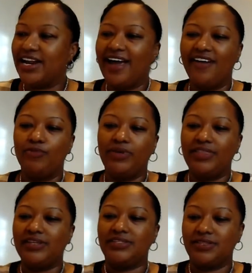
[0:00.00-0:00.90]
and I have them in
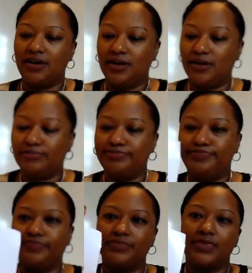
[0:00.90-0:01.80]
this
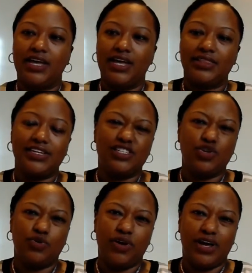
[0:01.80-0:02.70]
these
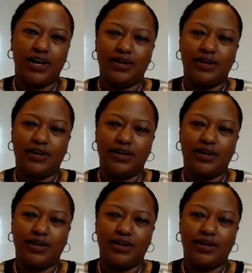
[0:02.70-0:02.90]
little